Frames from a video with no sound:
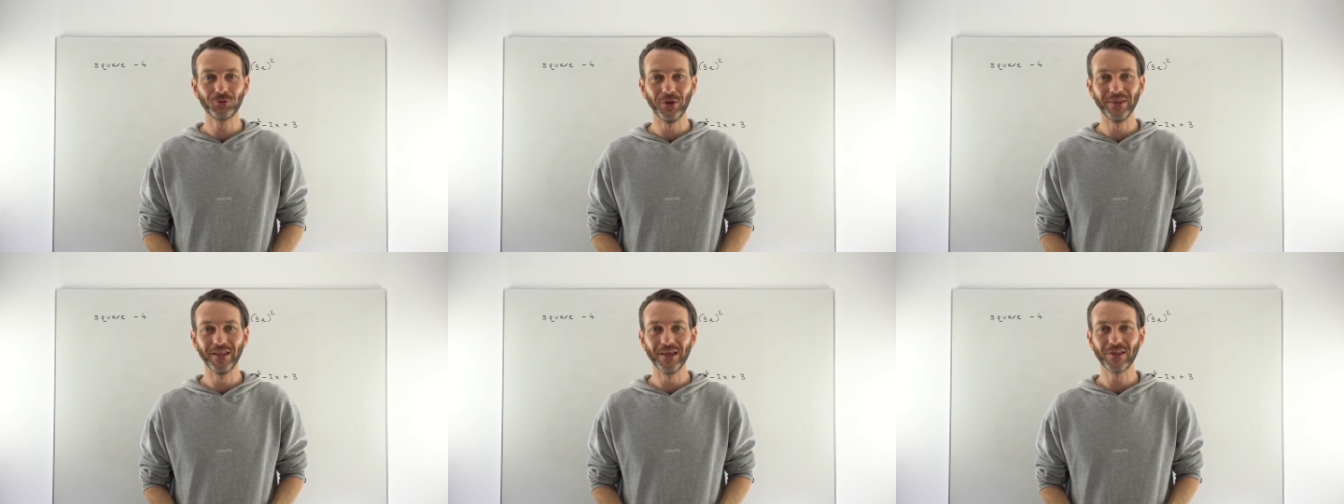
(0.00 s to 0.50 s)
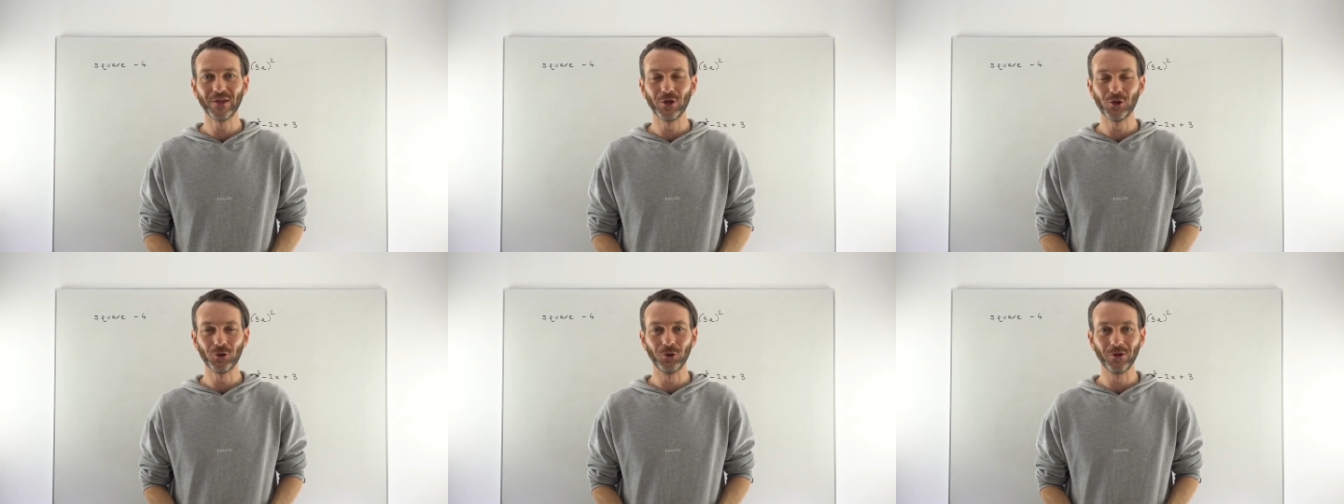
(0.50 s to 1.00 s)
one that I see
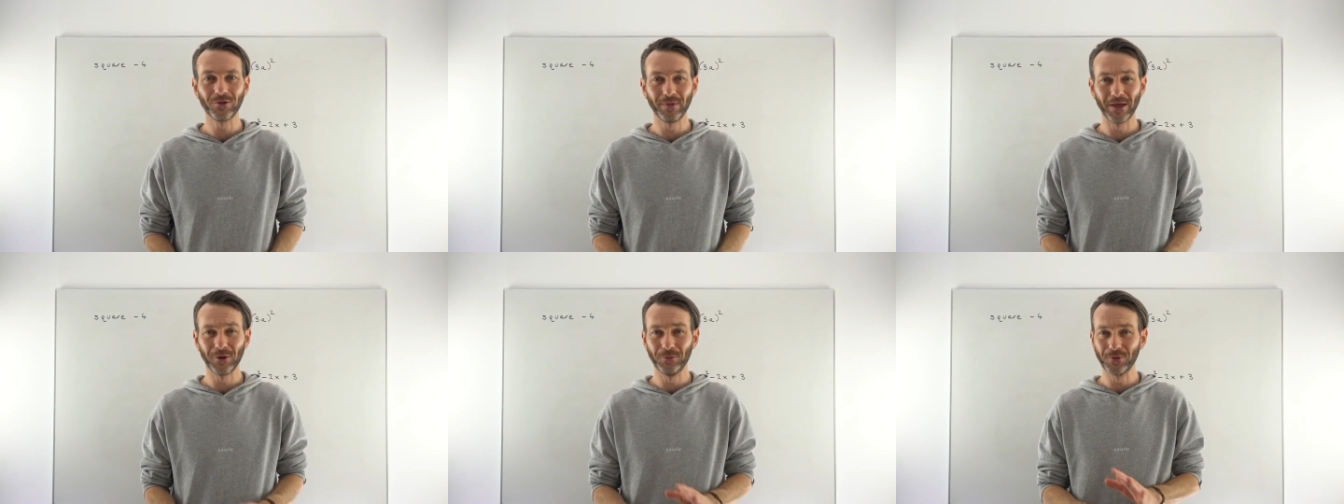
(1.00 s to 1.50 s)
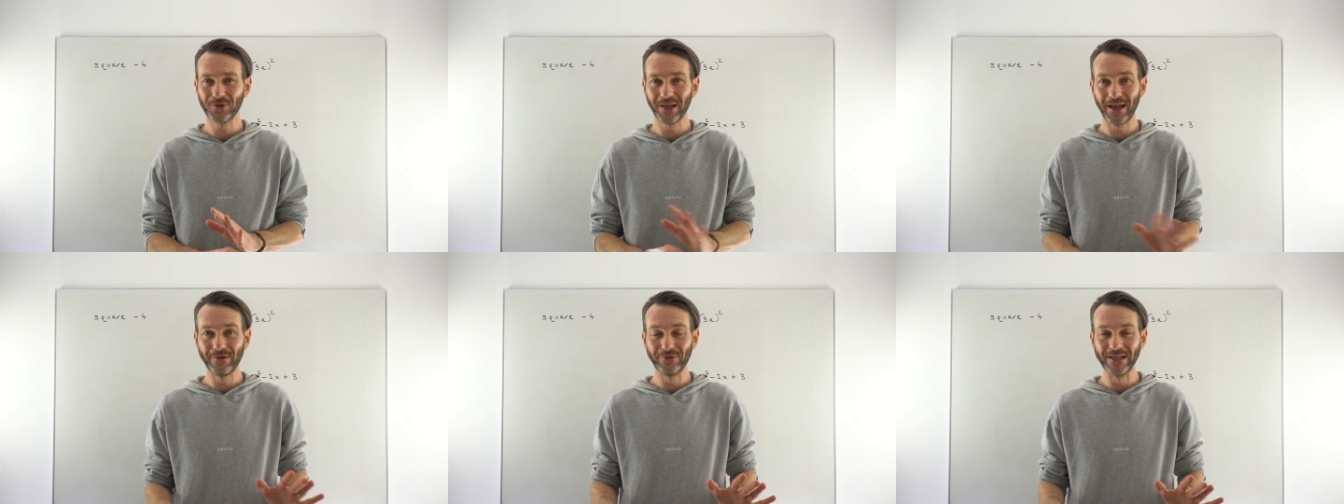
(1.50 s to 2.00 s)
students make almost
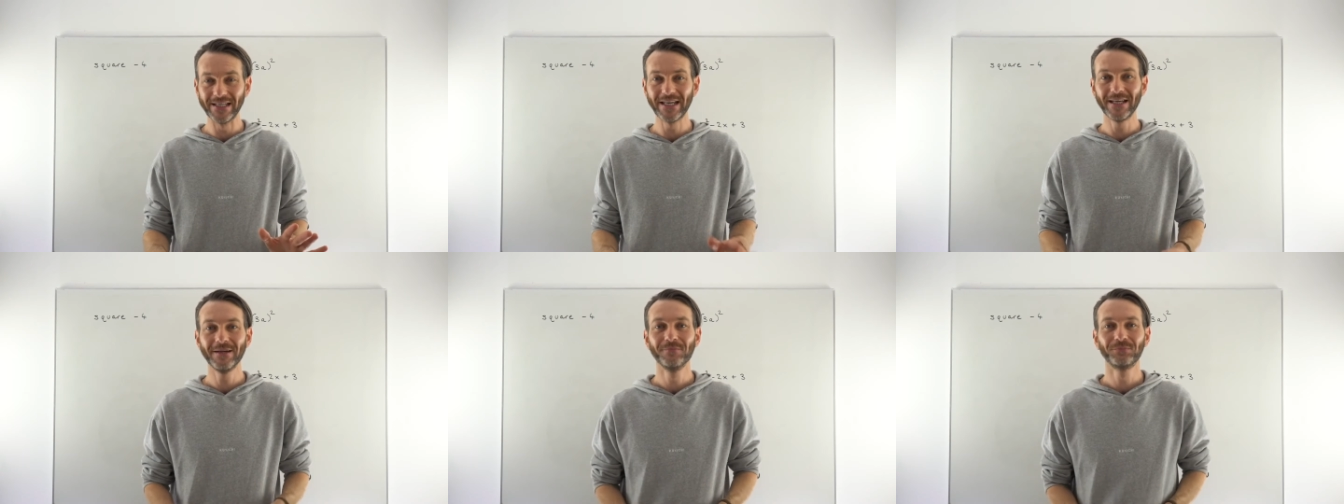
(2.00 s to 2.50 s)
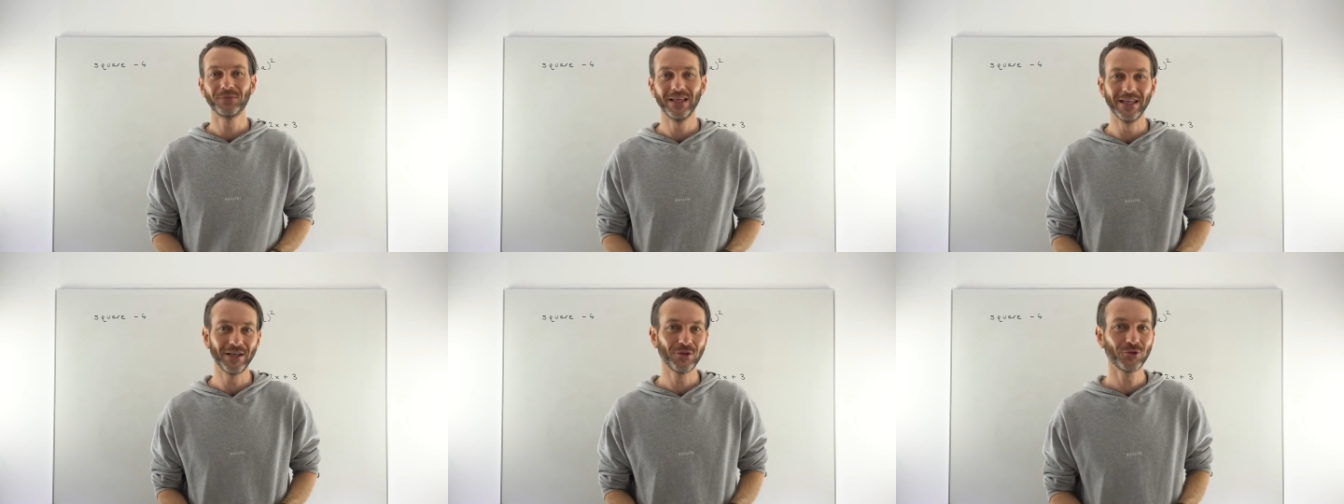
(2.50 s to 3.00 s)
every day, and
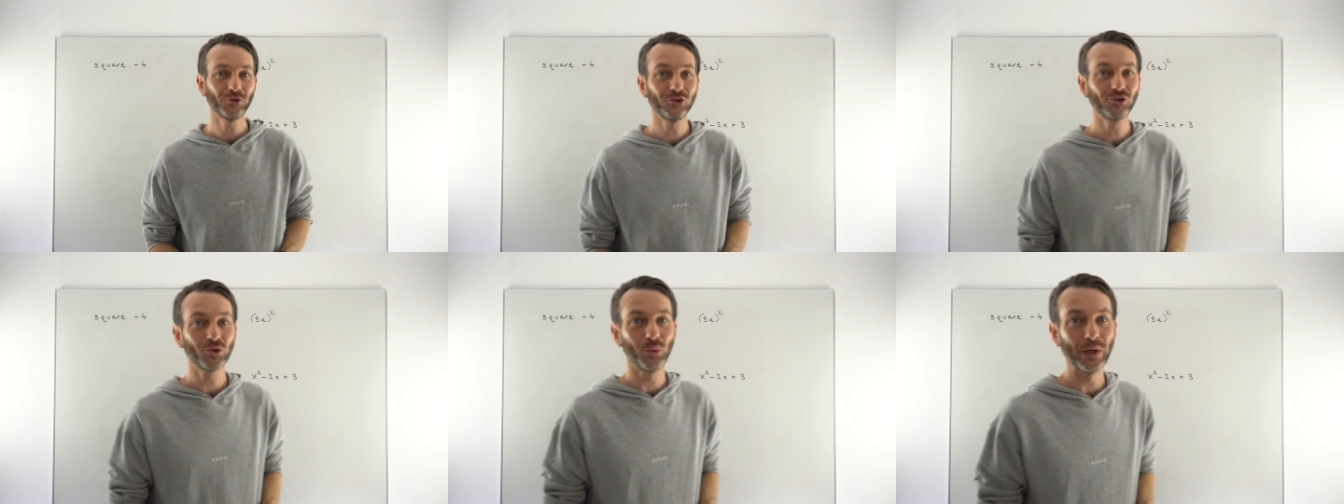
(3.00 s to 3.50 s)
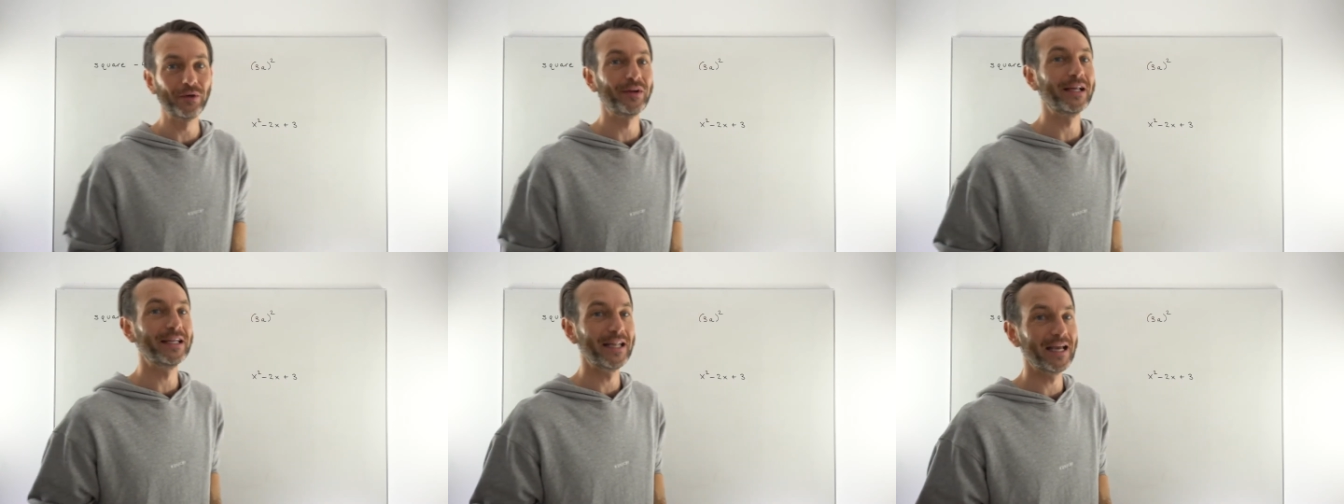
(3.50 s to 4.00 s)
it concerns
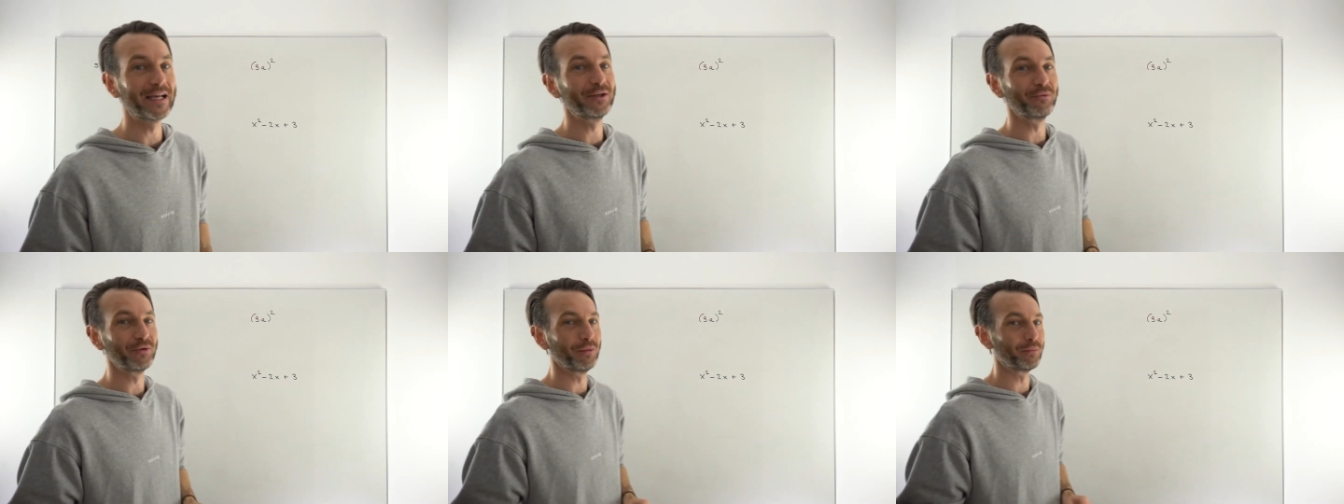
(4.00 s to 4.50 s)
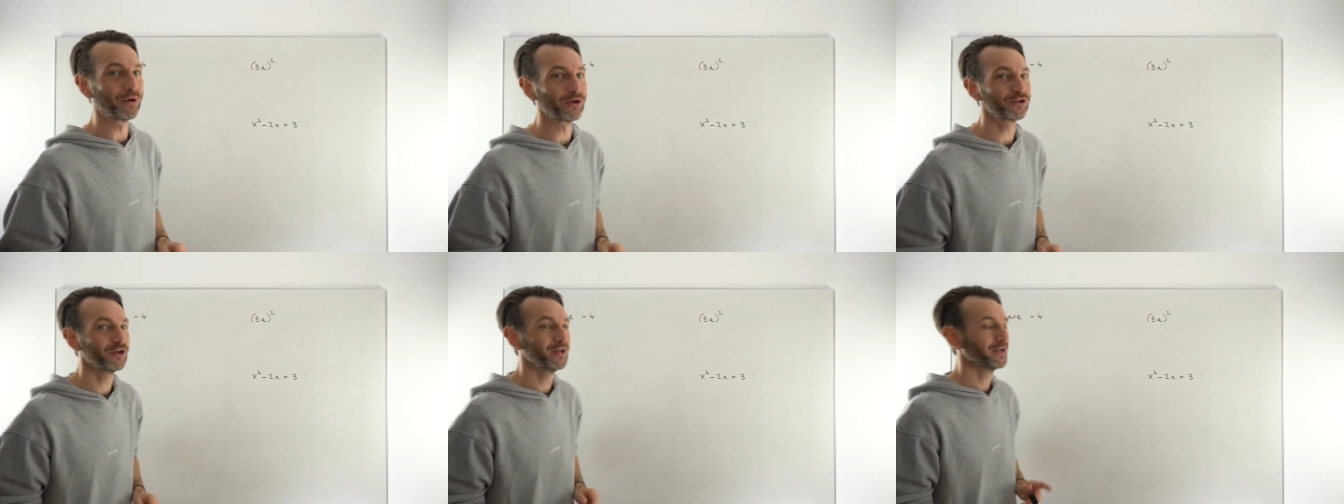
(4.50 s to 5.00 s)
squaring negative
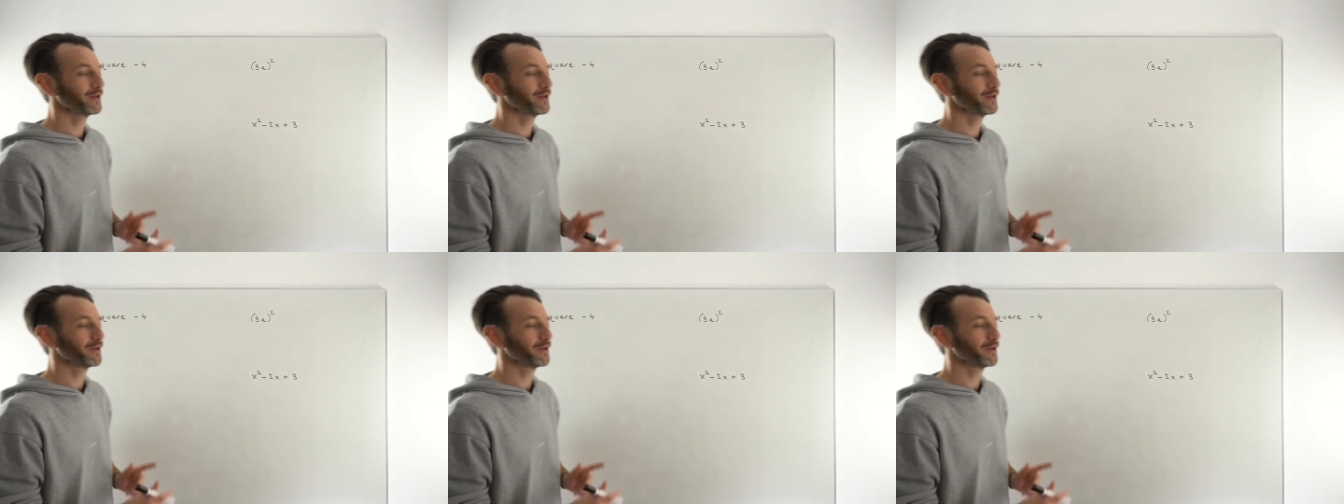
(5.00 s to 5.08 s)
numbers.